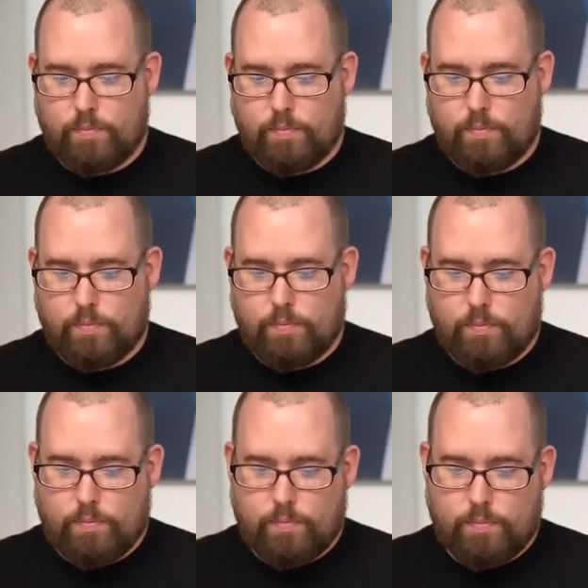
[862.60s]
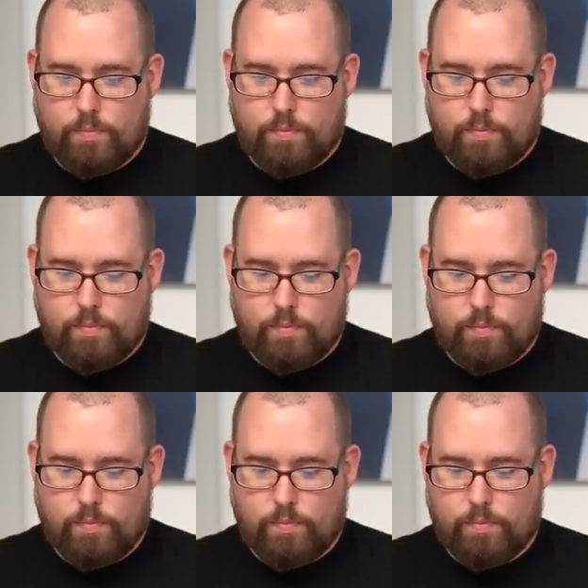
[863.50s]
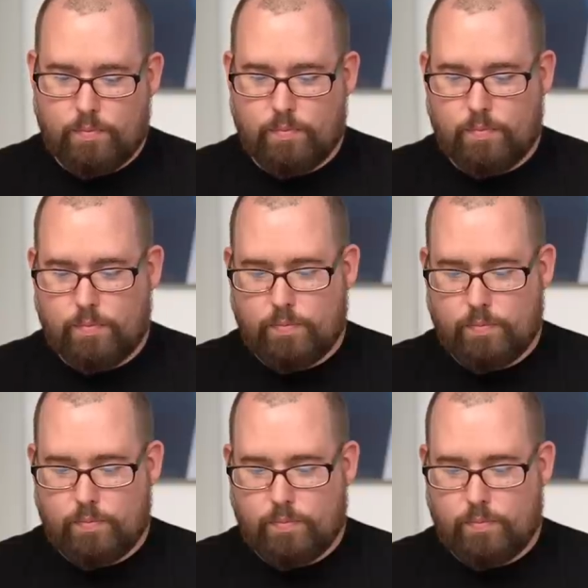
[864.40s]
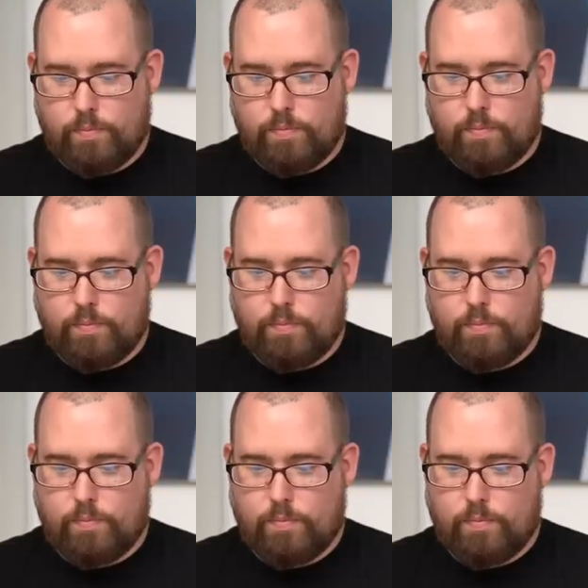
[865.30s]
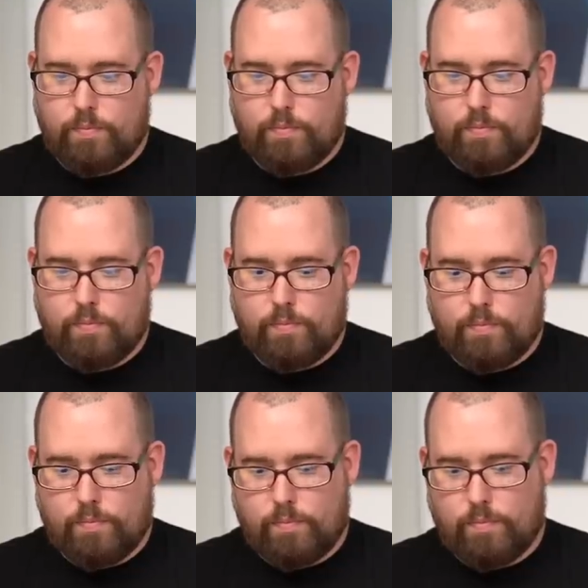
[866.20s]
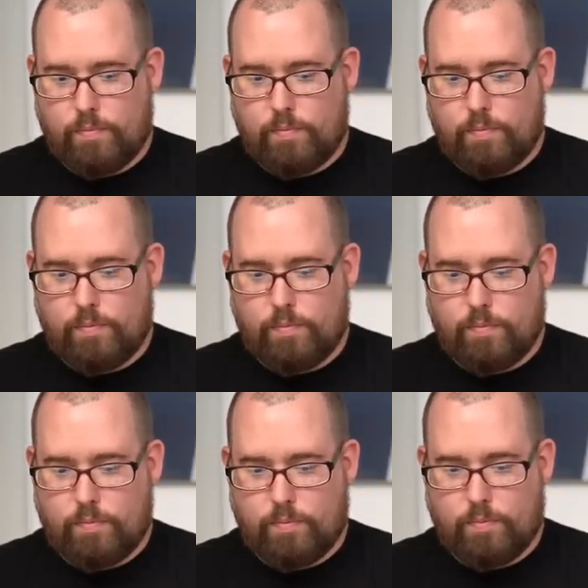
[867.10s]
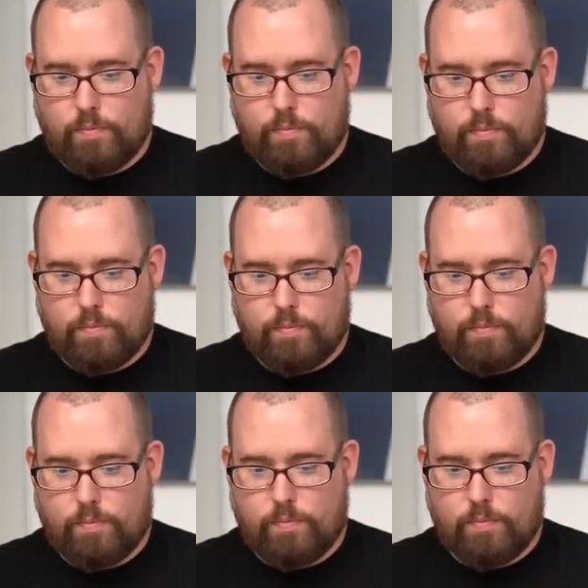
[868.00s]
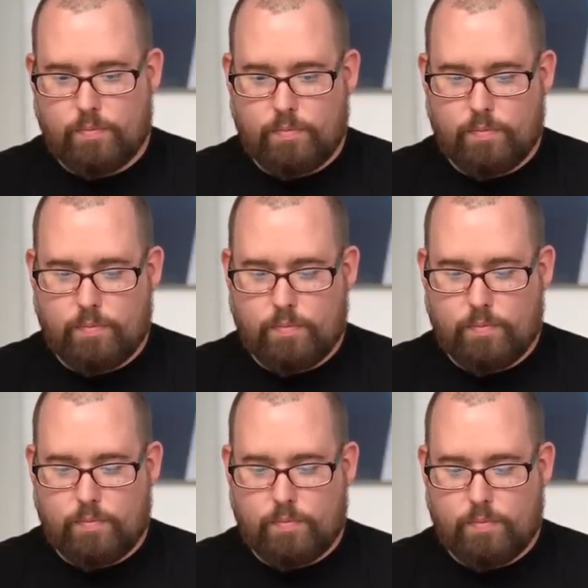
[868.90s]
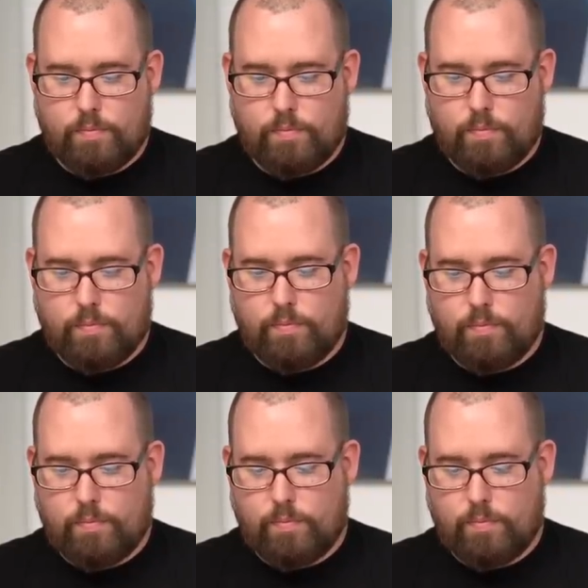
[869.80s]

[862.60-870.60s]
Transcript: (silent)